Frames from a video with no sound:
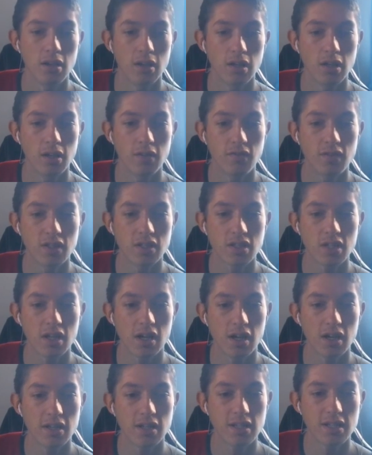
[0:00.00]
if this
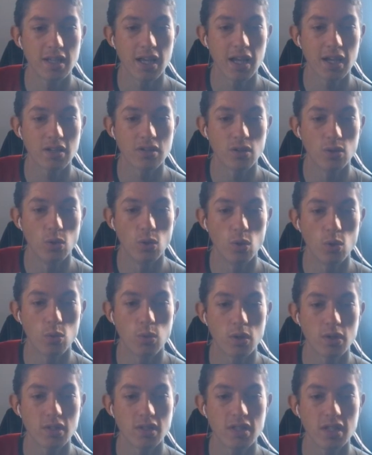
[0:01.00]
card attacked or
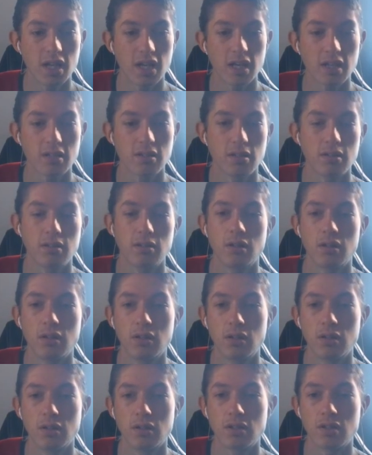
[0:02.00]
was attacked.
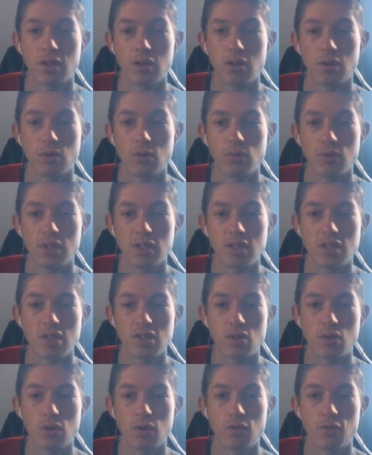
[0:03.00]
So this is
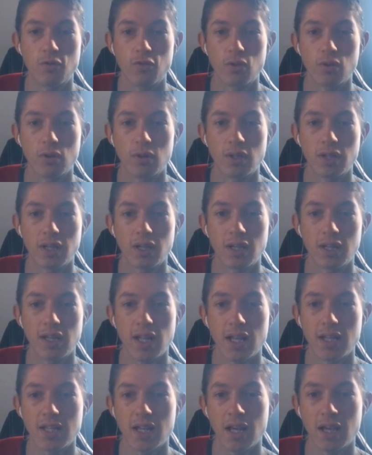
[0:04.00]
good for letting it
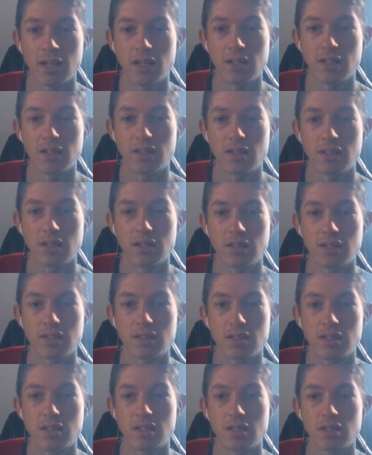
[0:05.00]
attack into things.
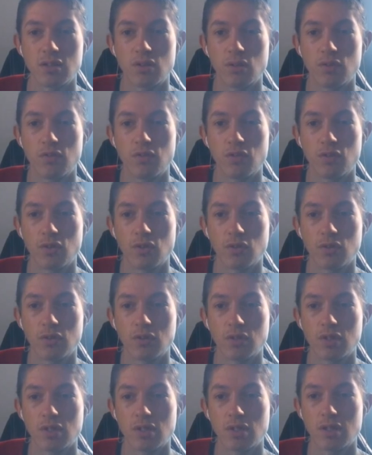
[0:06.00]
This is good for
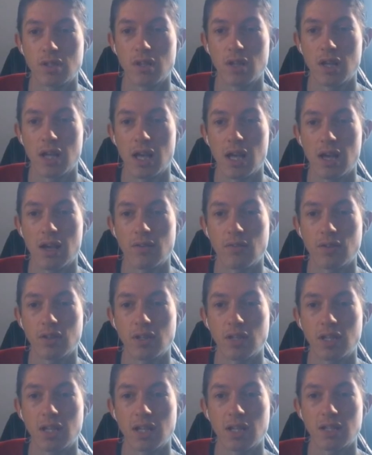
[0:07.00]
just having
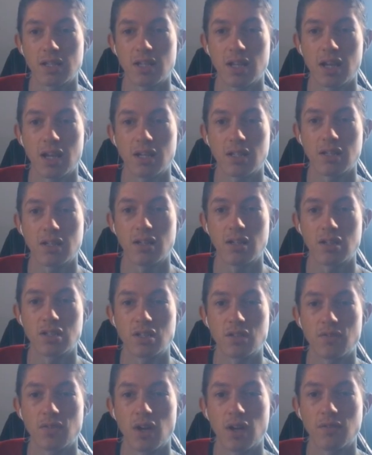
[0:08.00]
it get attacked and then
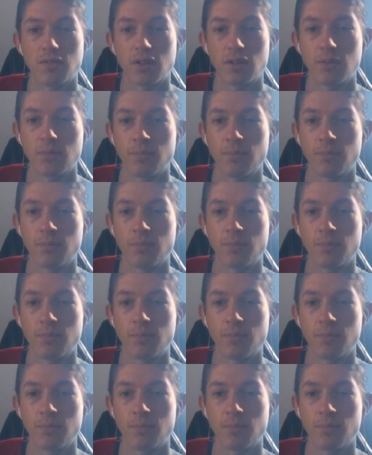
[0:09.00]
surviving.